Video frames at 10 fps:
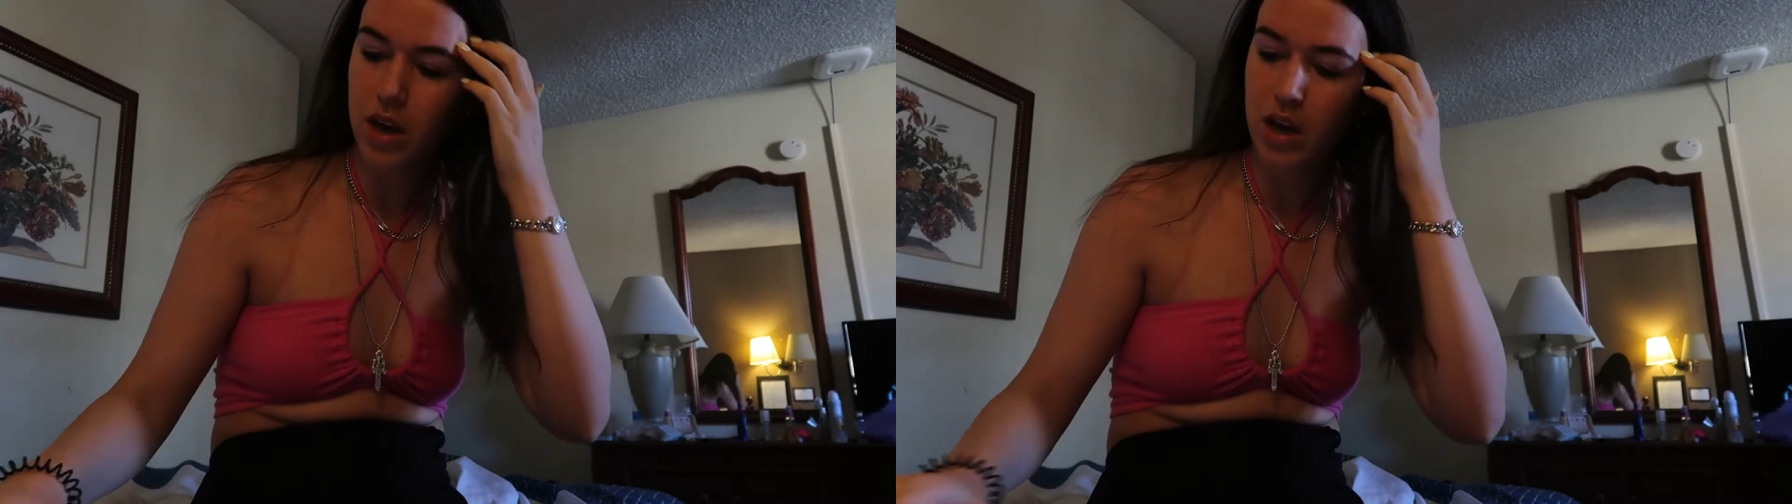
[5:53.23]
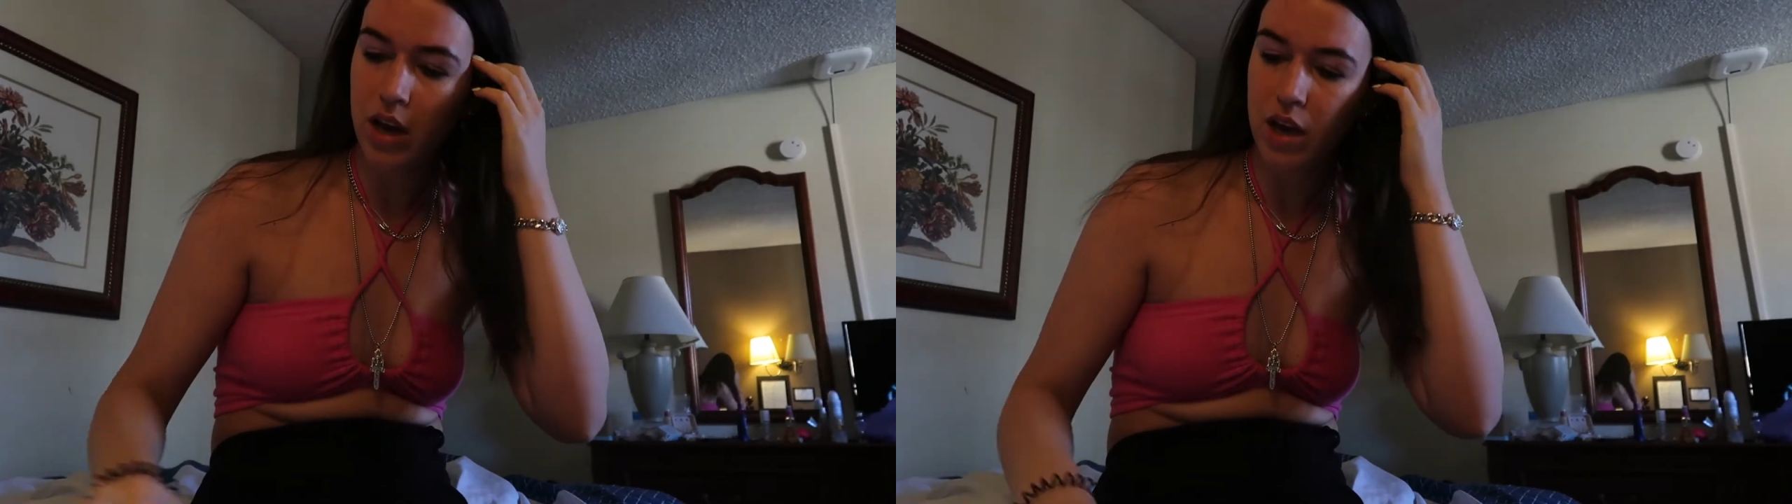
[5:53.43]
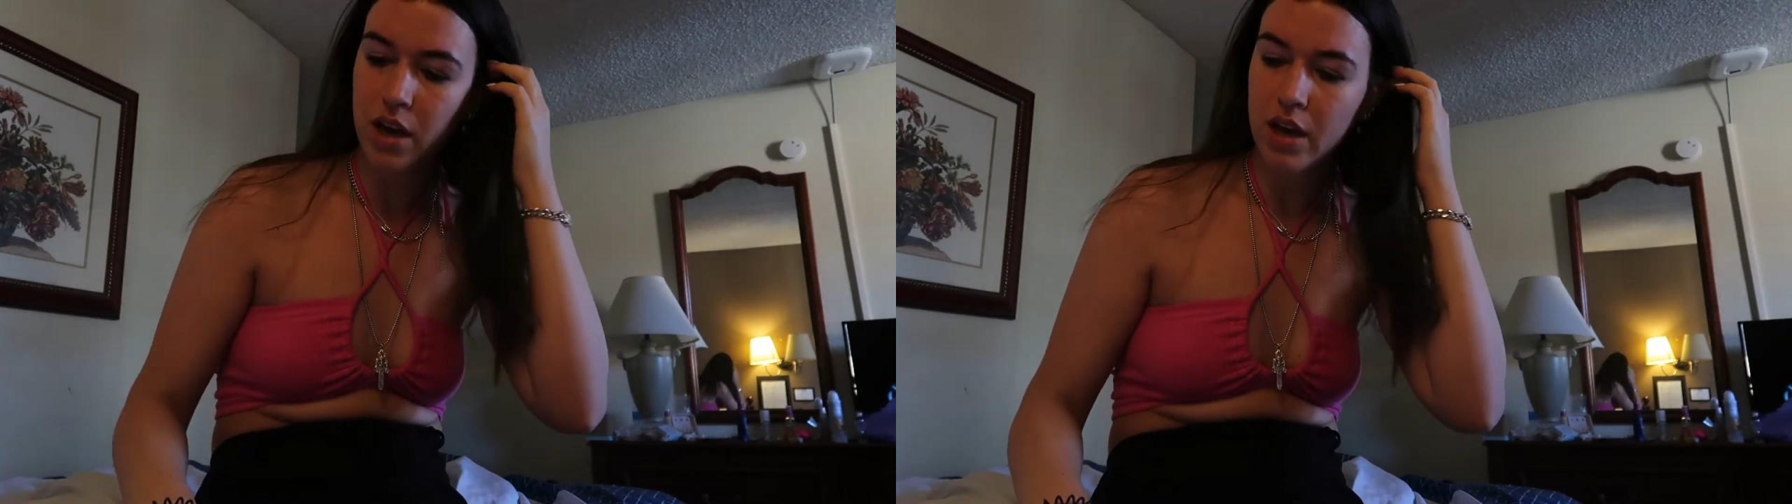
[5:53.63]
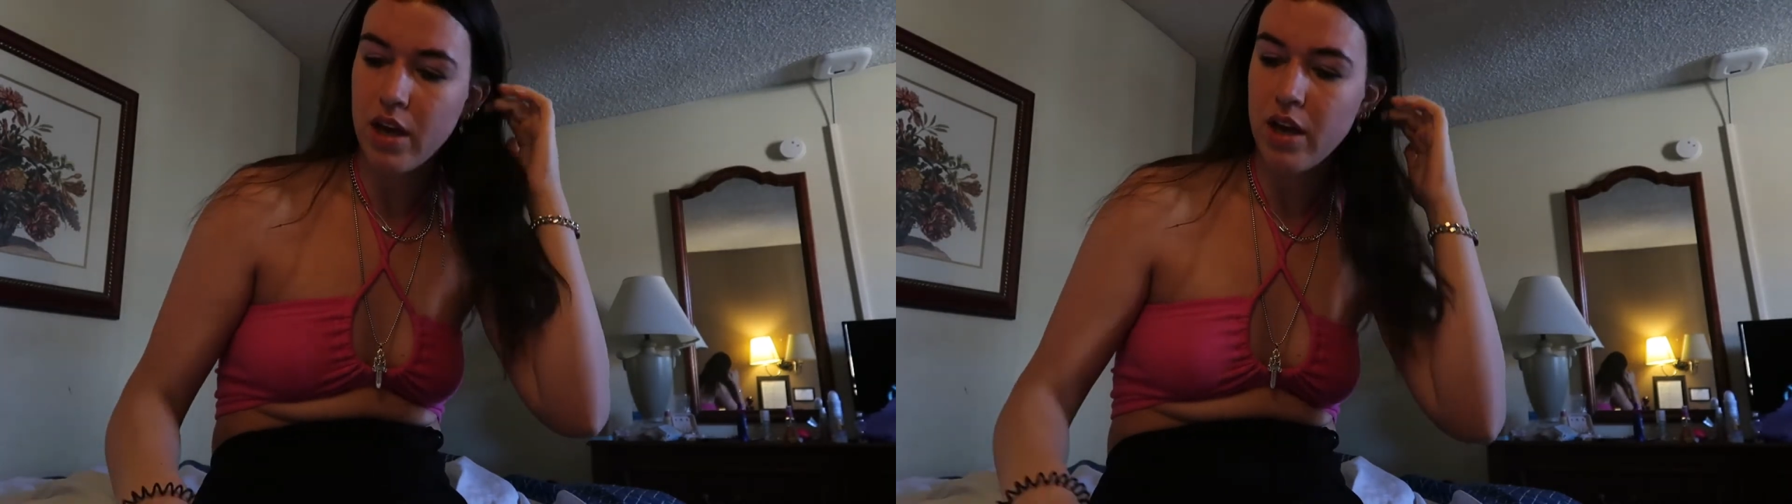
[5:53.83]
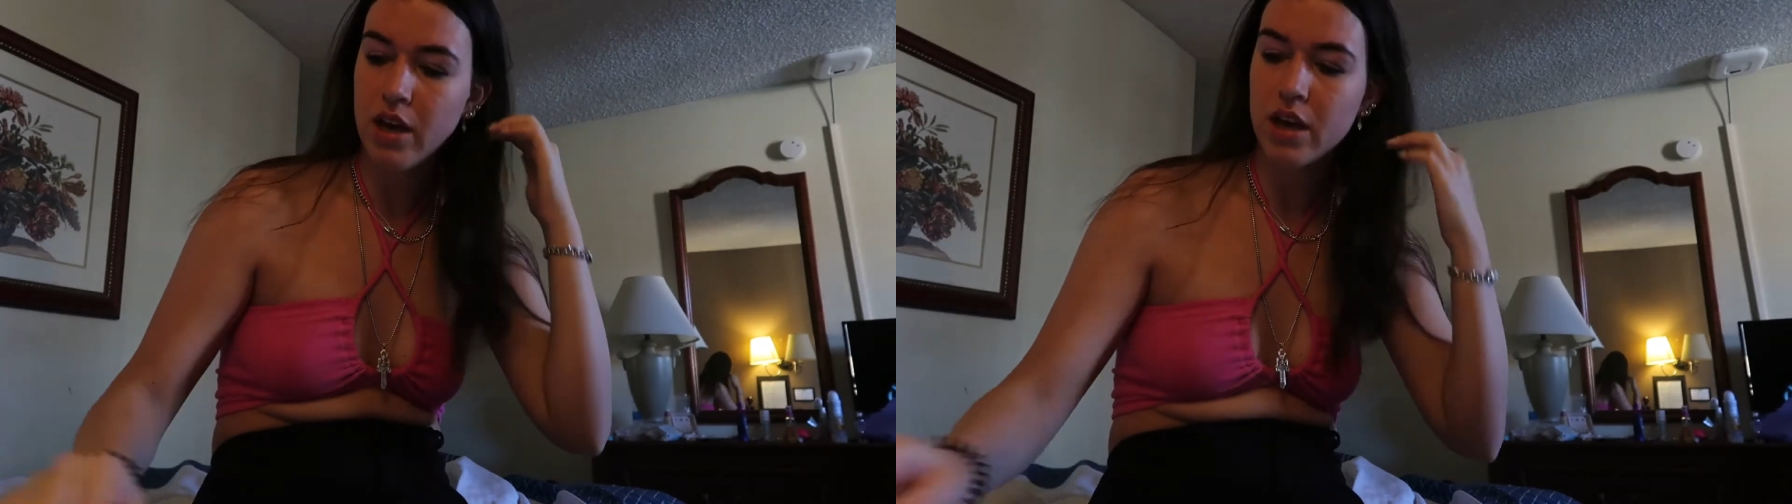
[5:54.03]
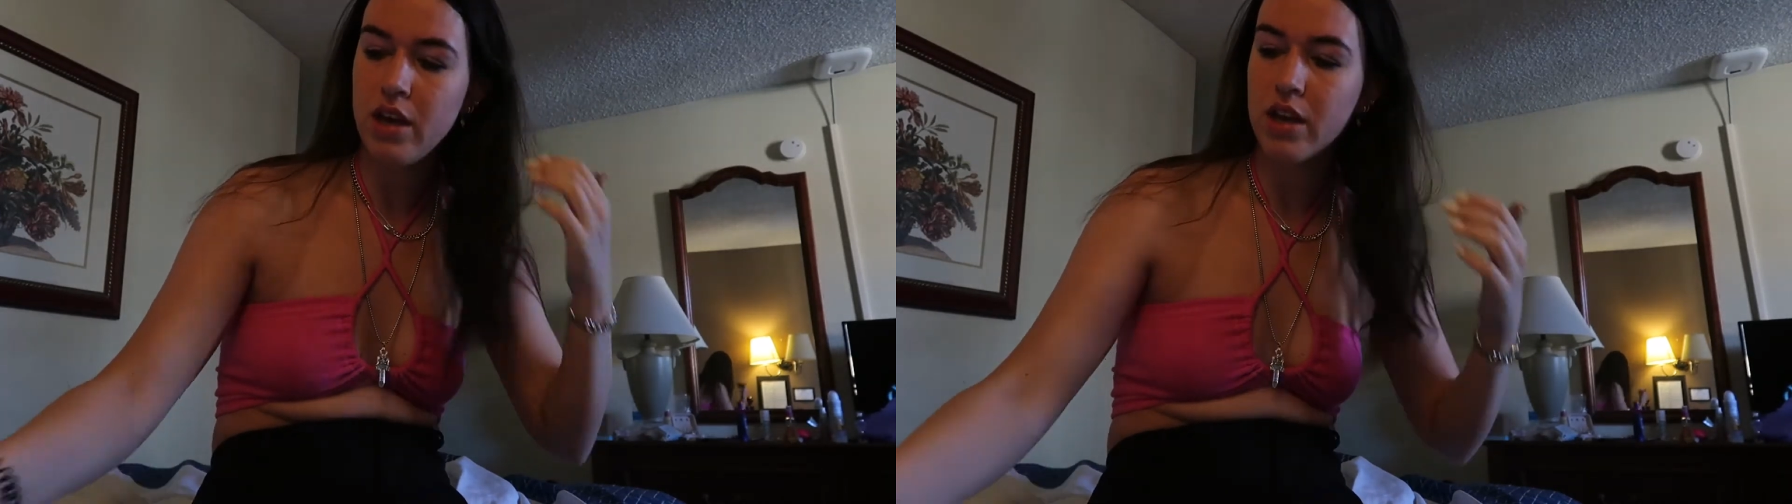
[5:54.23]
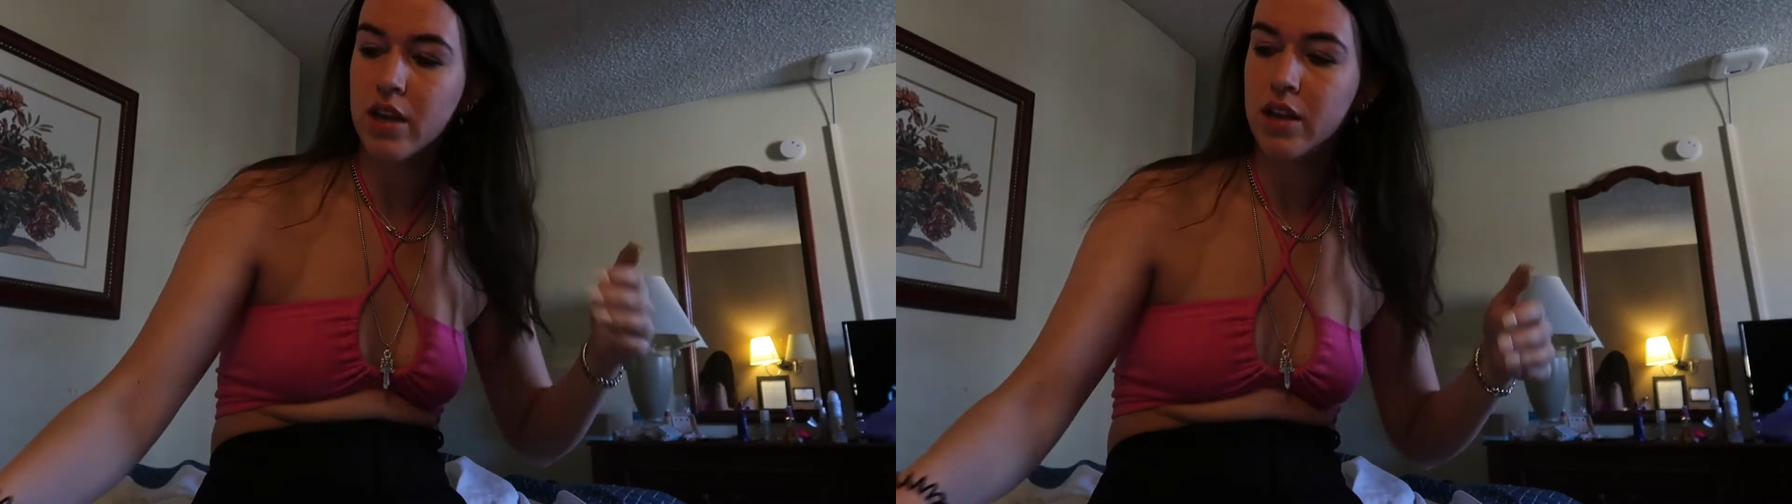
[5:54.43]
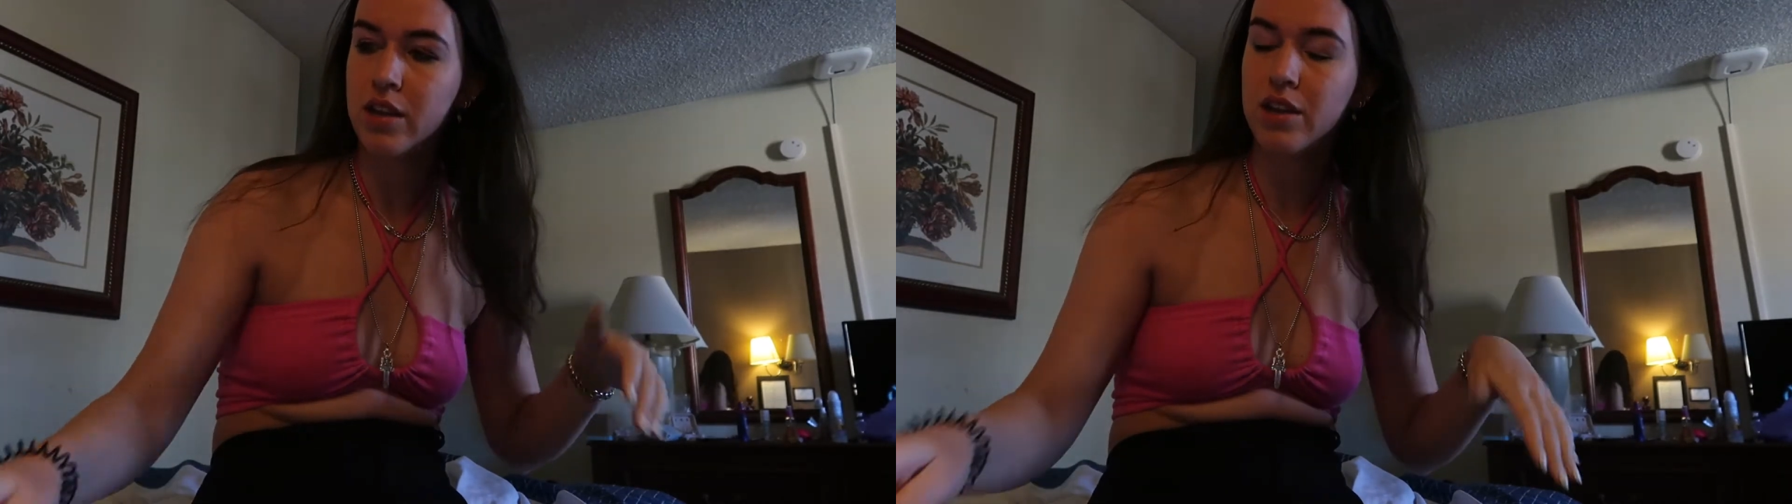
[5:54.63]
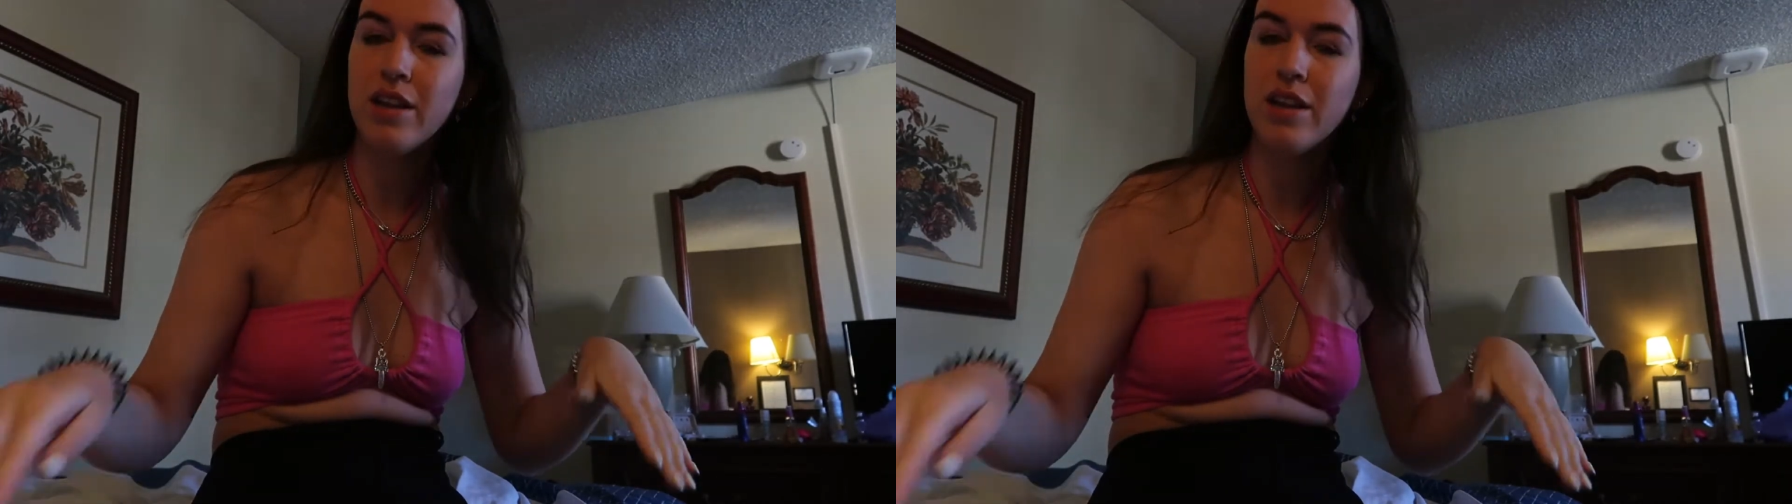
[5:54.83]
And